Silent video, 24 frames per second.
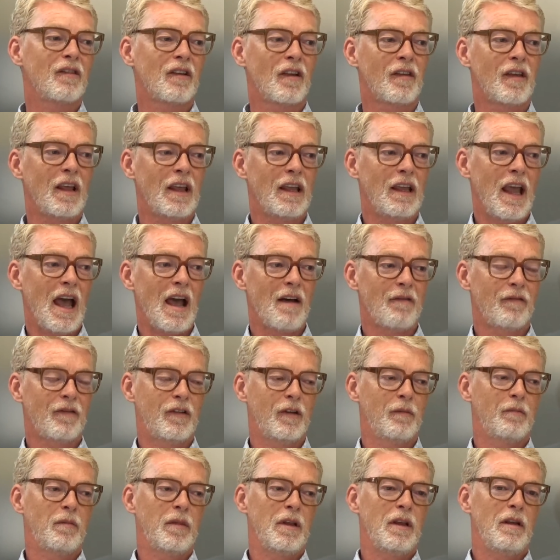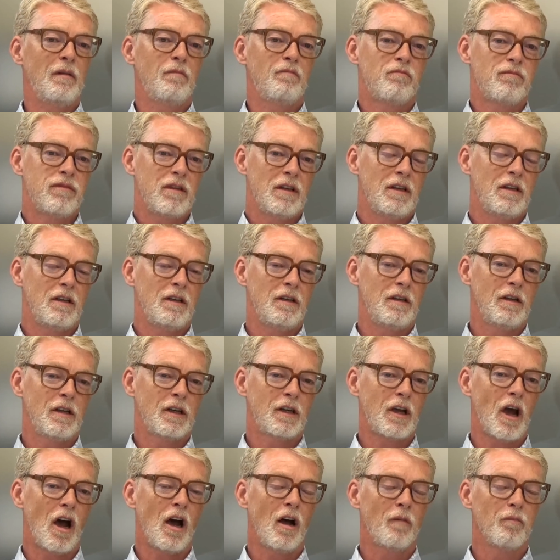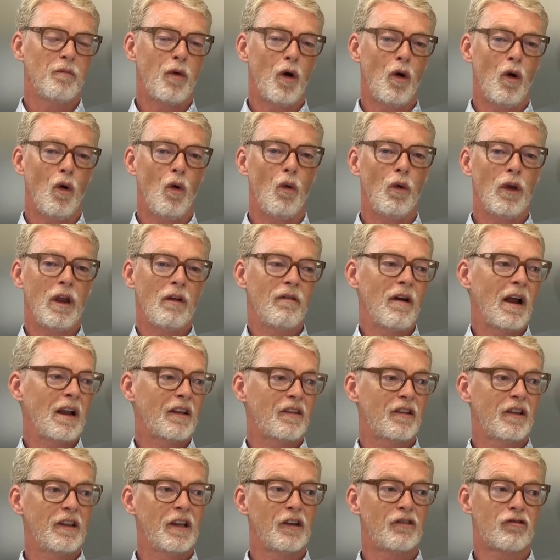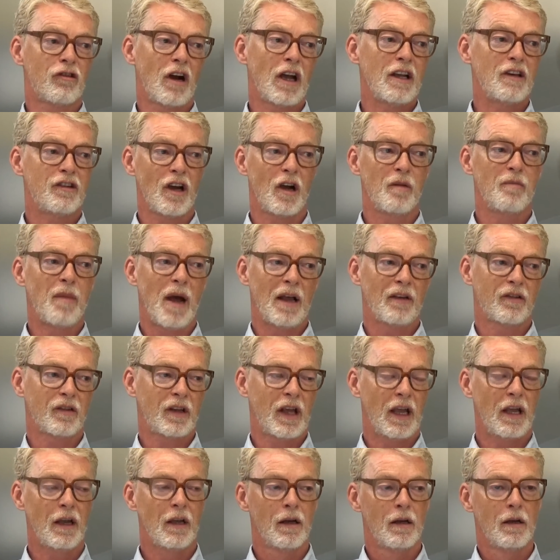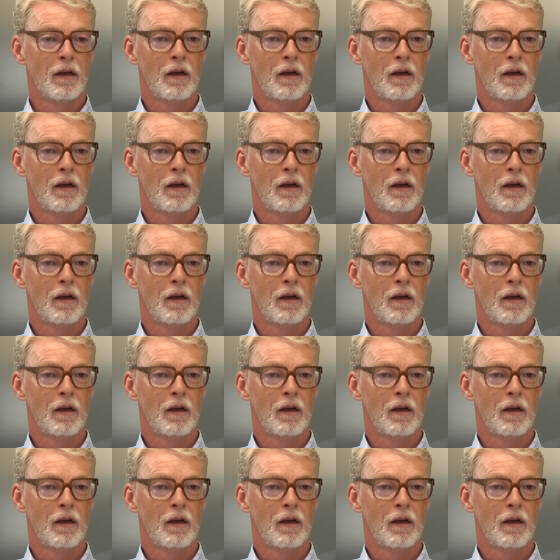I think you have to, you can't put all your eggs in the trade show basket.